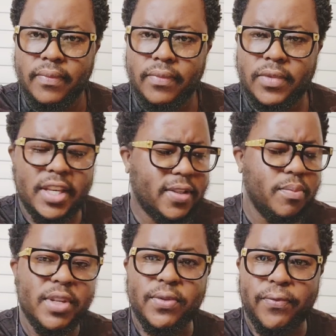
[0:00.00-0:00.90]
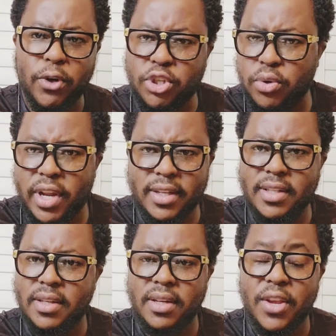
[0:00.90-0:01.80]
This
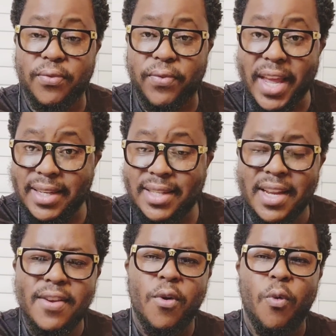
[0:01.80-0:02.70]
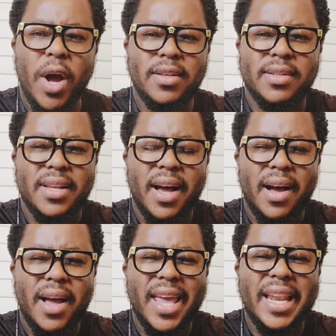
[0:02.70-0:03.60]
misfortunate event was
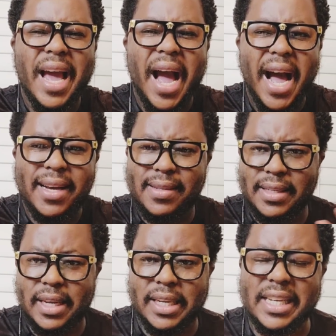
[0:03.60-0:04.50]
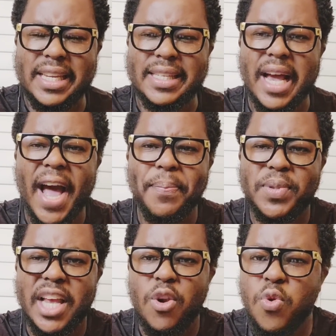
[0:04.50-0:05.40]
an accident. It has
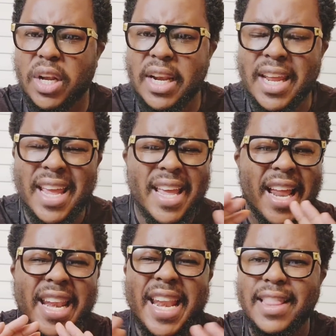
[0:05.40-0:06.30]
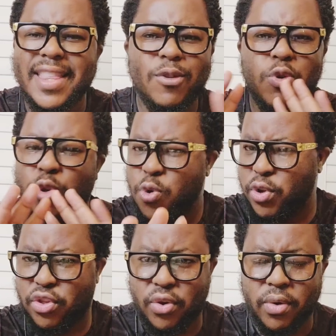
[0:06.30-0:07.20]
absolutely nothing to do
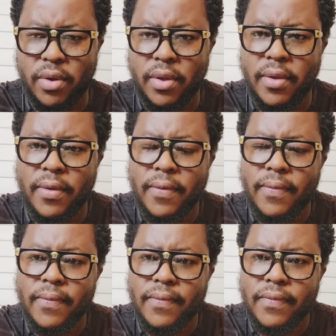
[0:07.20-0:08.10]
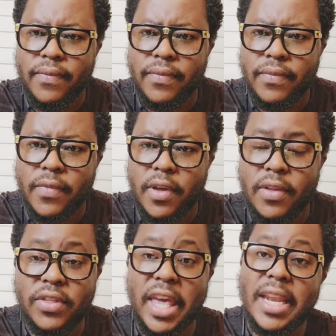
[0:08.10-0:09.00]
with you.
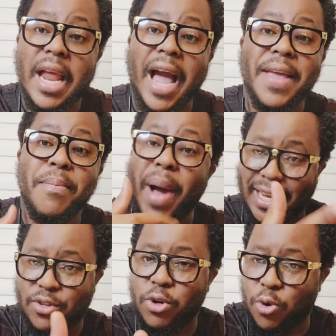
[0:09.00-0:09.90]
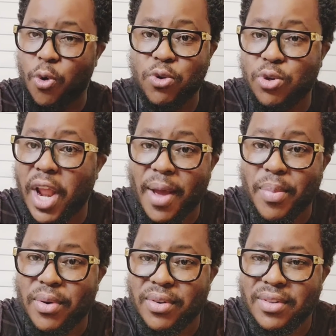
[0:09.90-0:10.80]
Then I might not hold you
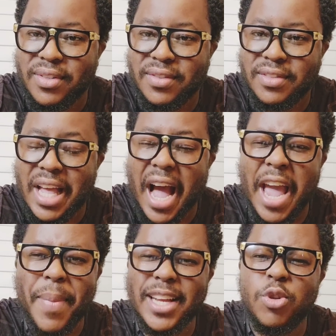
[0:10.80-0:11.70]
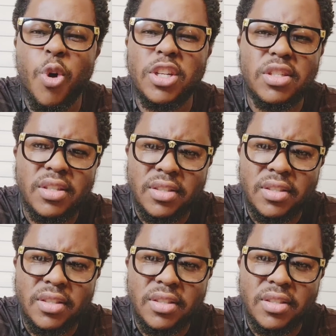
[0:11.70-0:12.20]
liable. I might not.